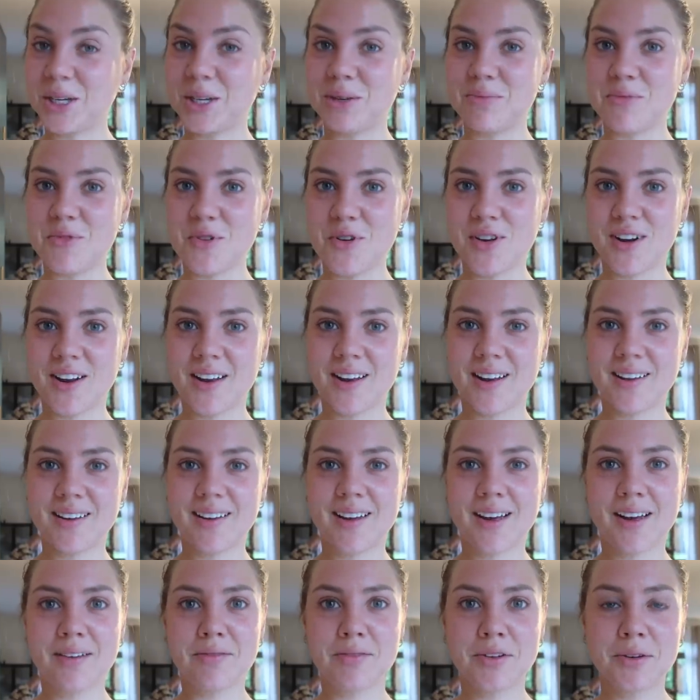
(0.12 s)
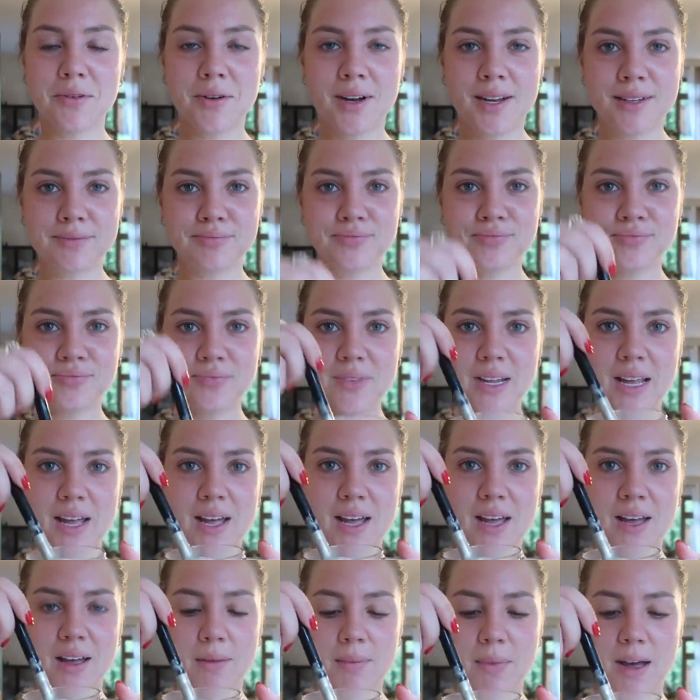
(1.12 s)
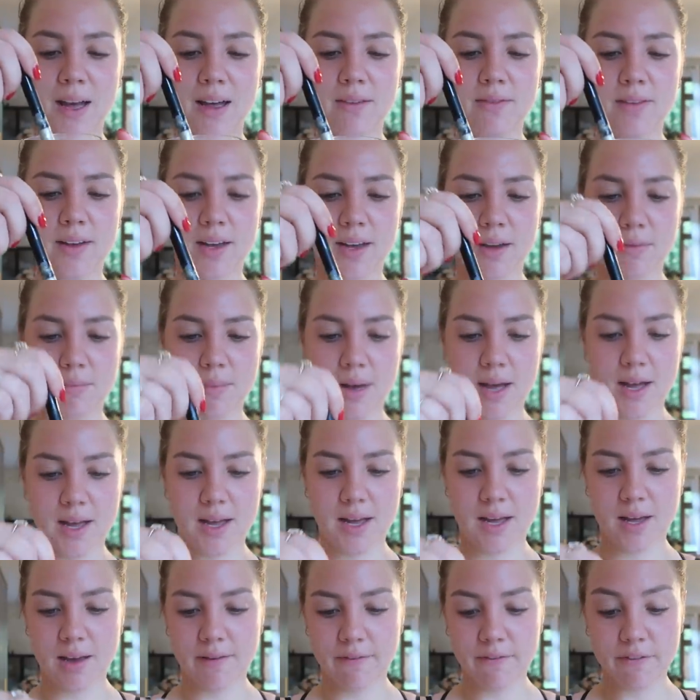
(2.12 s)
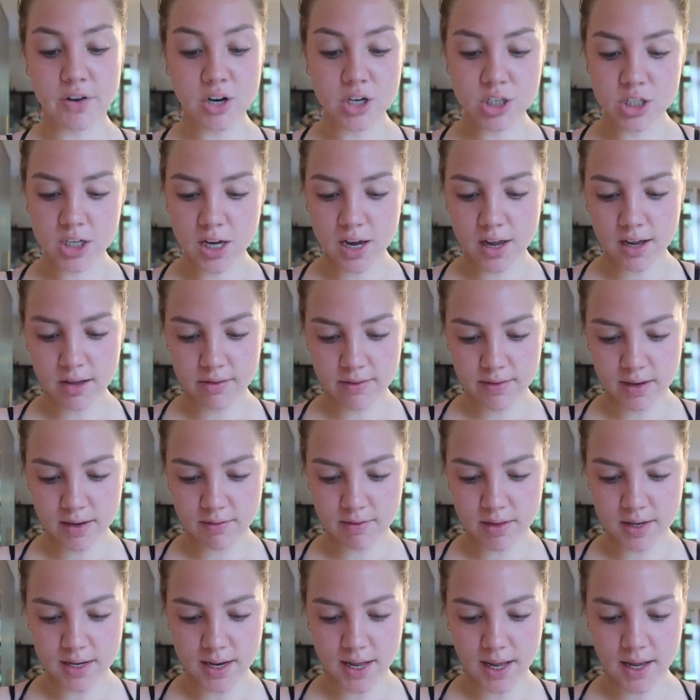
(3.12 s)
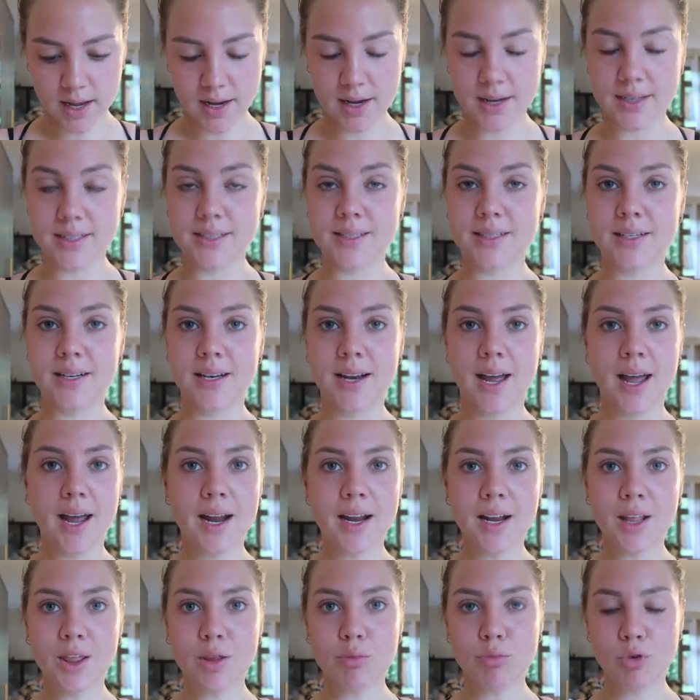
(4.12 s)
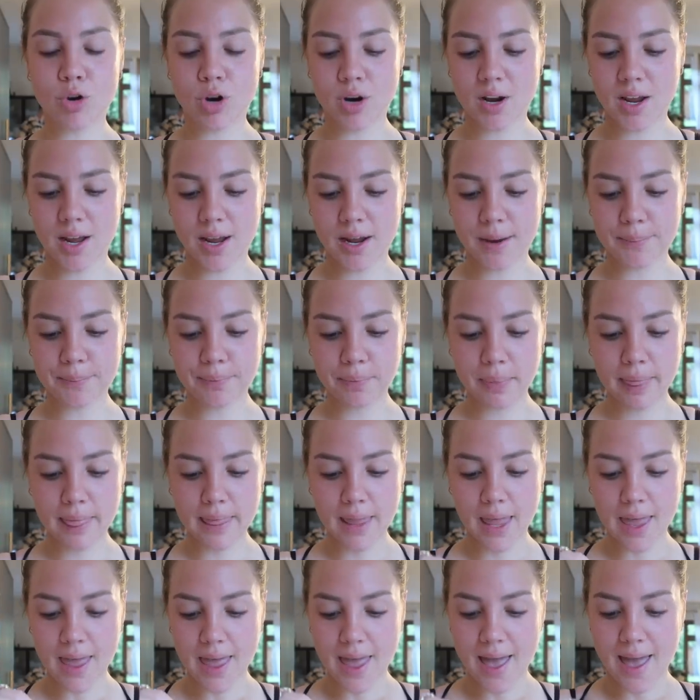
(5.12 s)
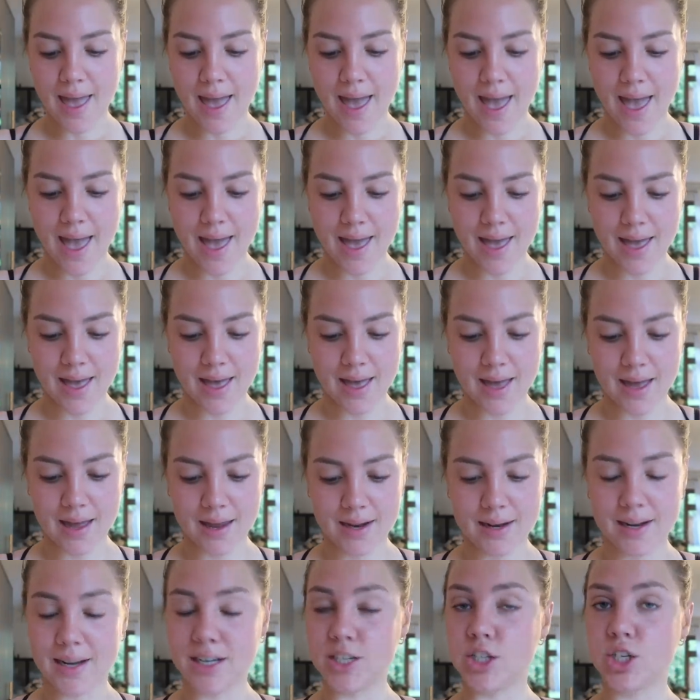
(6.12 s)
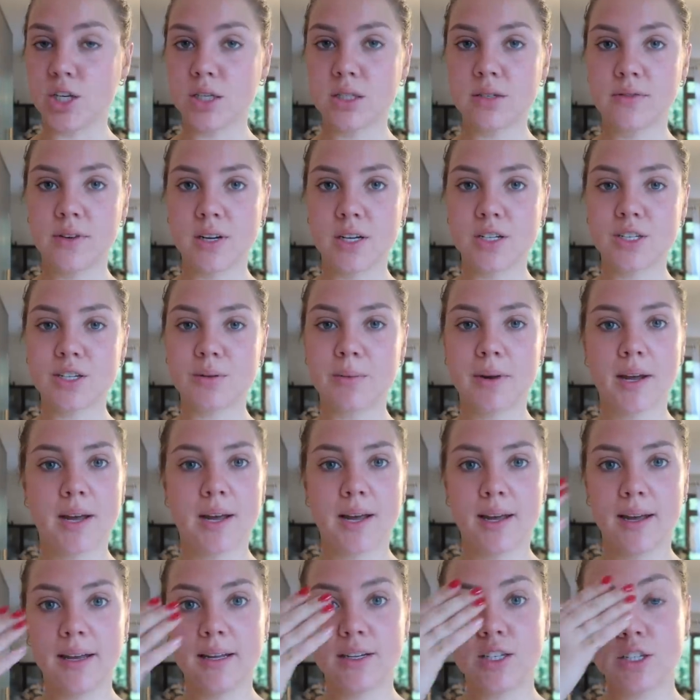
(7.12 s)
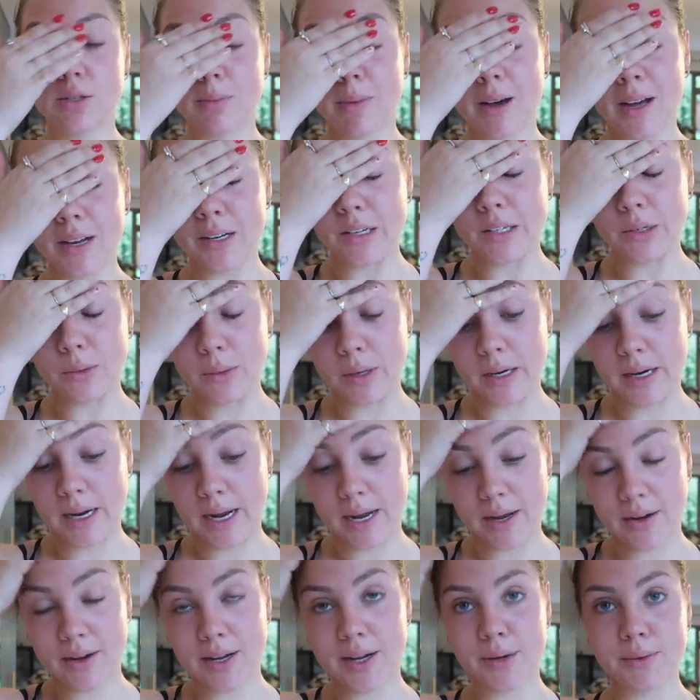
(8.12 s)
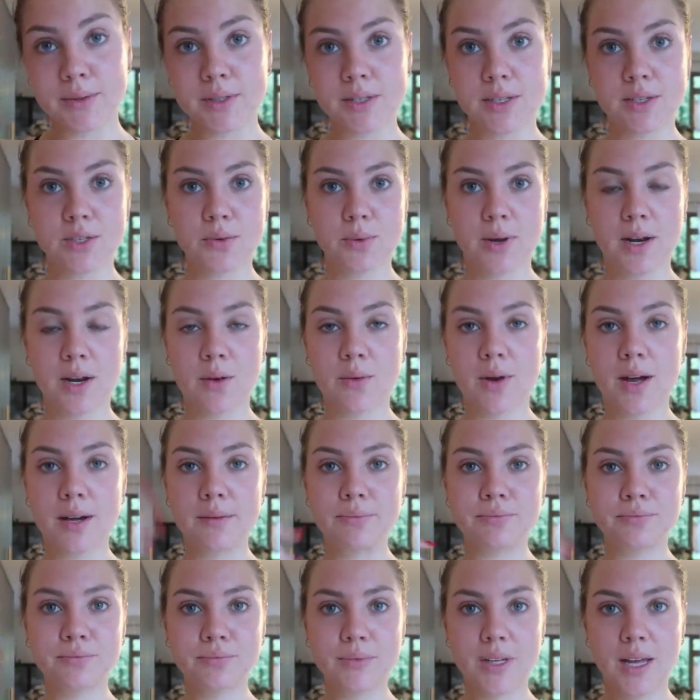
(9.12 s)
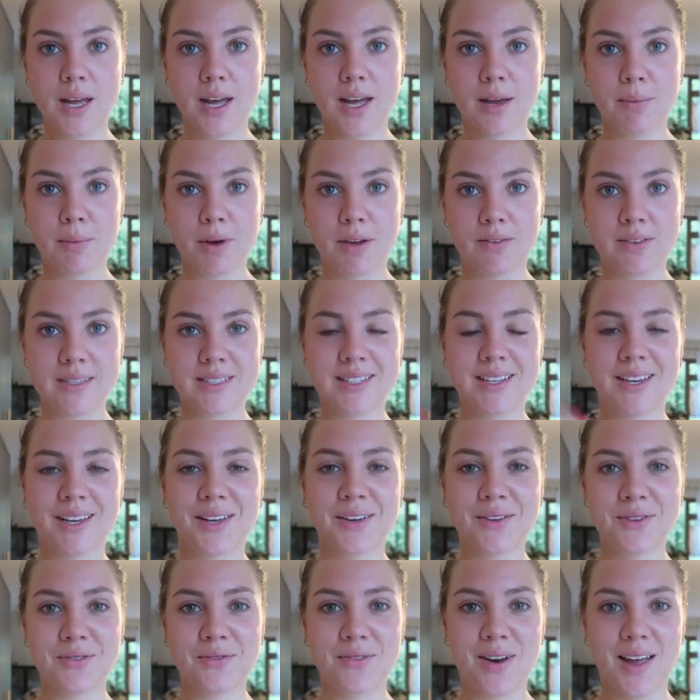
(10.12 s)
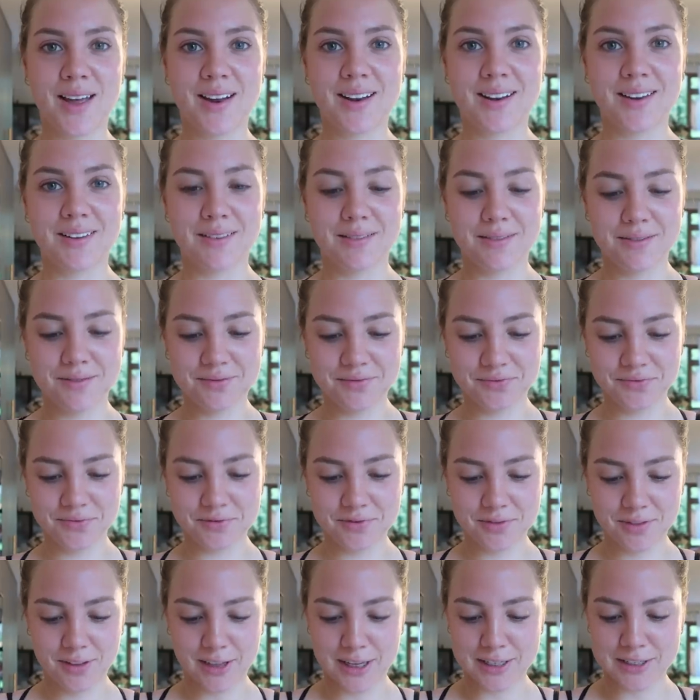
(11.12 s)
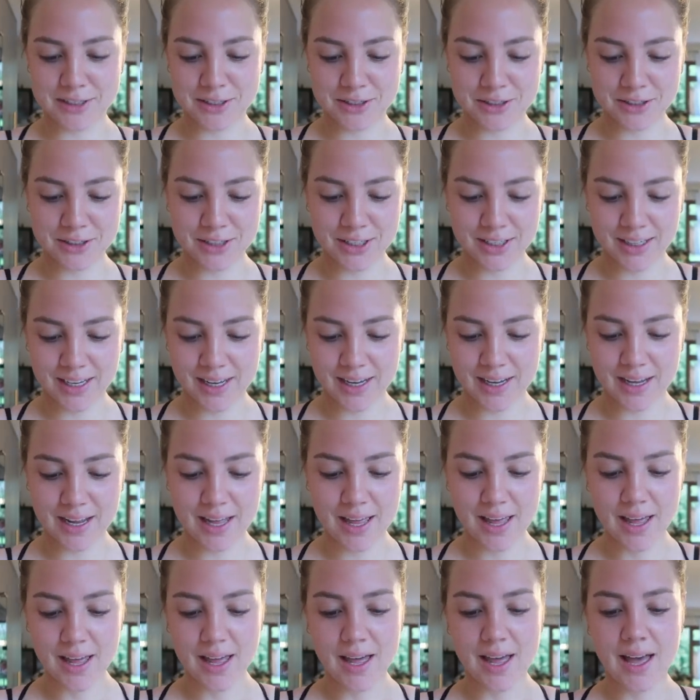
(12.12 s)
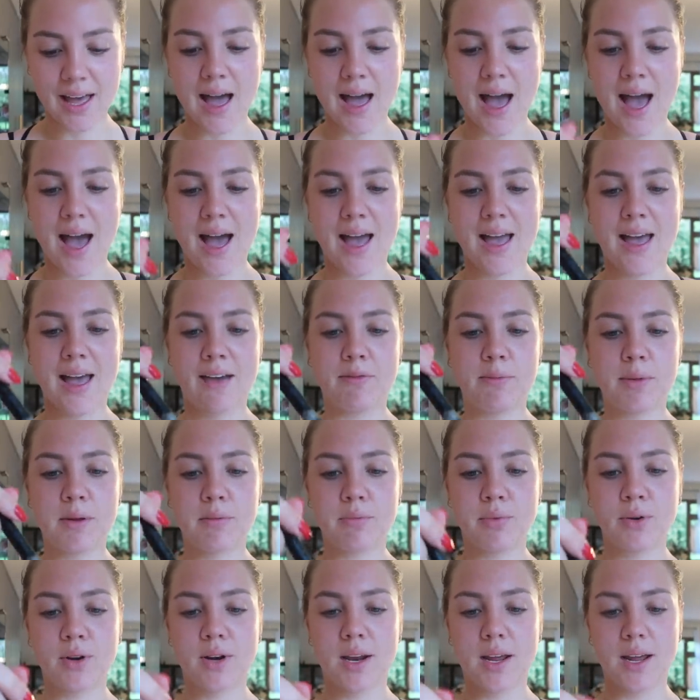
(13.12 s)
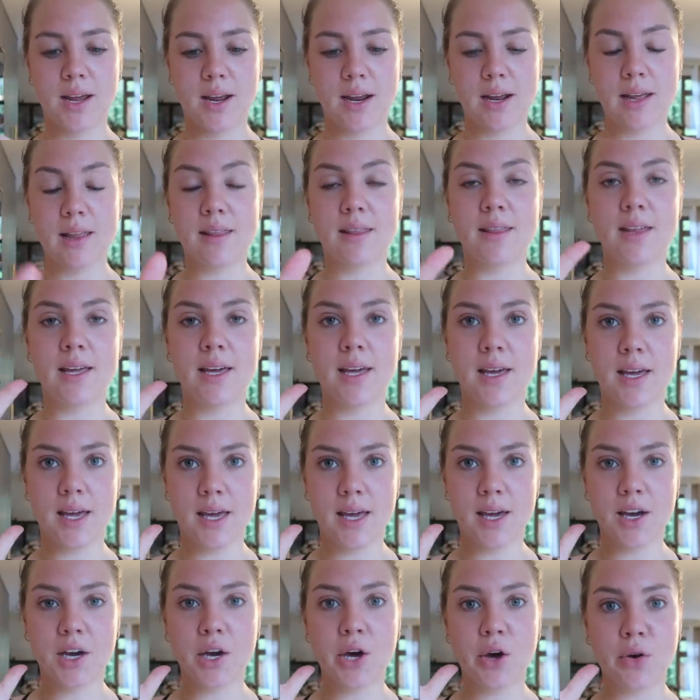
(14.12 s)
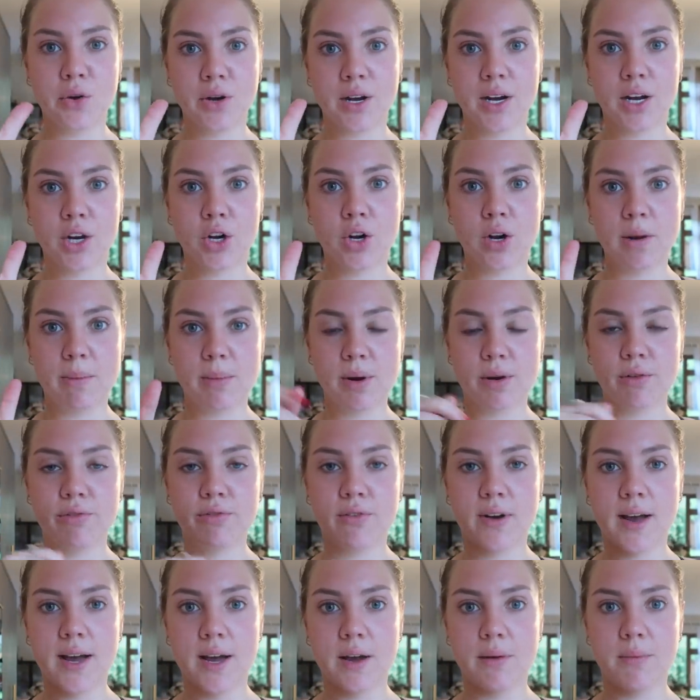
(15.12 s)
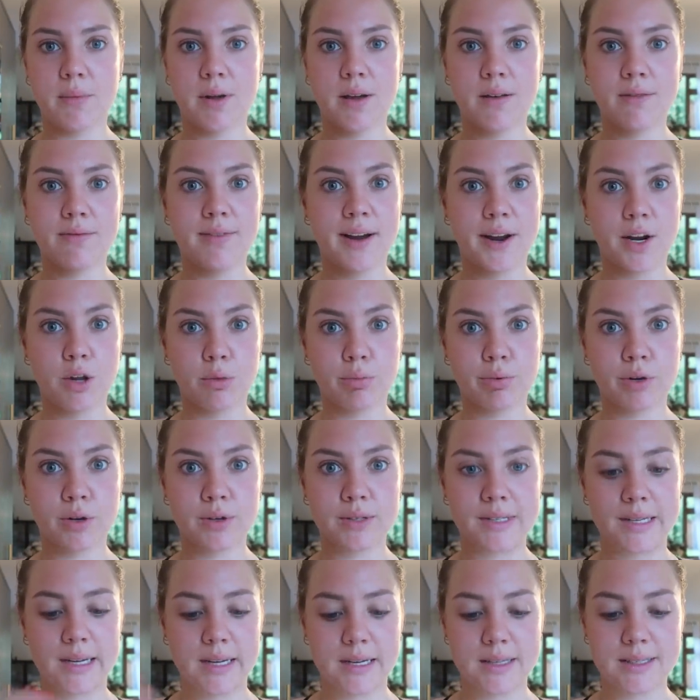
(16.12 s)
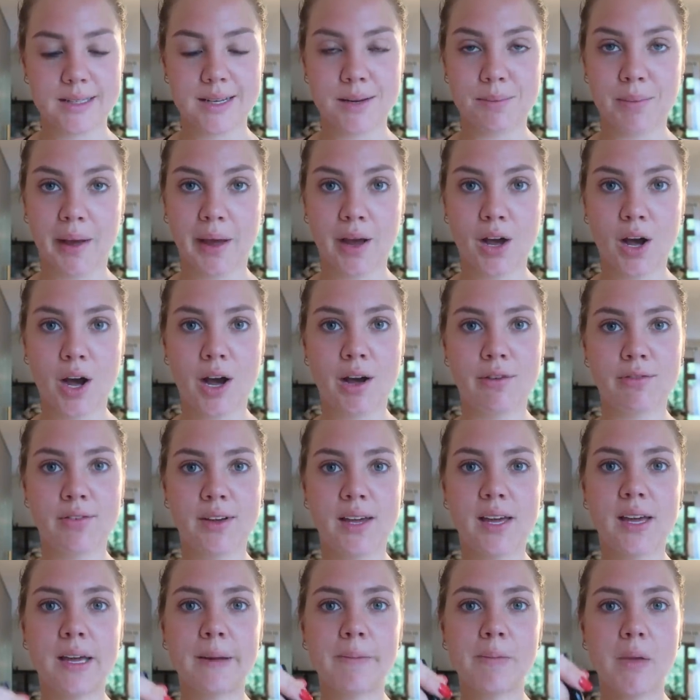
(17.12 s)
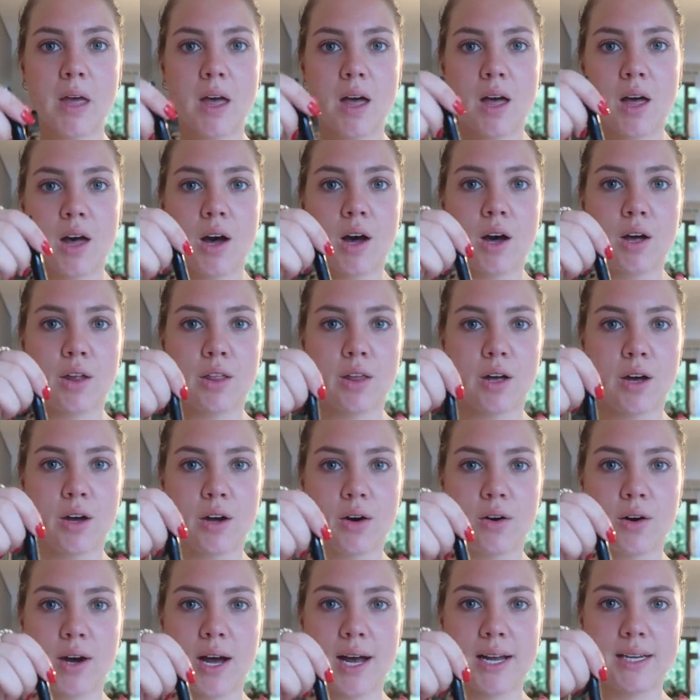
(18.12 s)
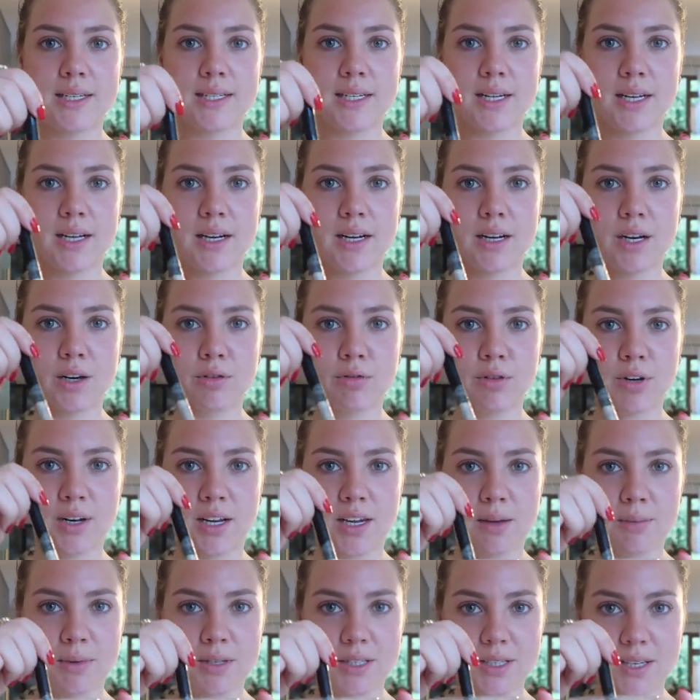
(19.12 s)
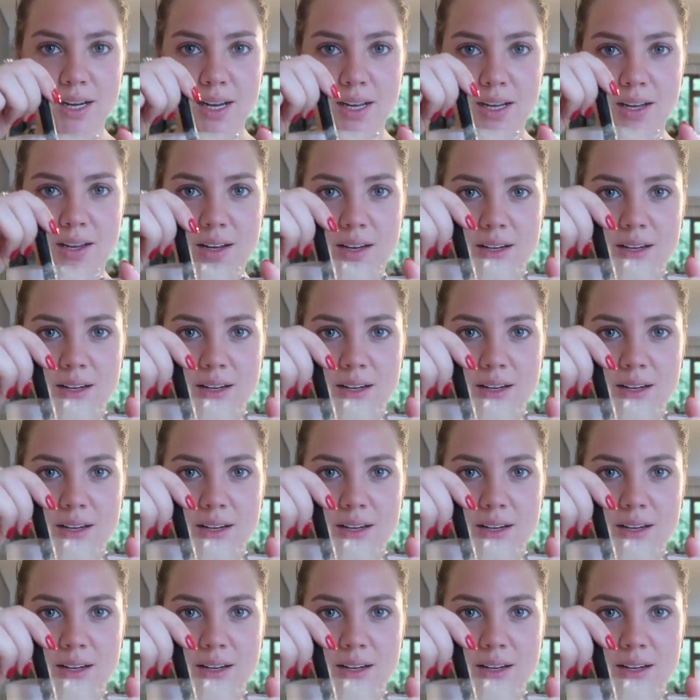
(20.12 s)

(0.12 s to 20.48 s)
Good morning, everyone. I'm having my first coffee of the day. It is 9 a.m. and I just finished my Gymondo workout. It was a sweaty one. I'm obviously red and flustered looking. I have been putting the coconut creamer from Vital Proteins in my coffee, although I did a rookie mistake.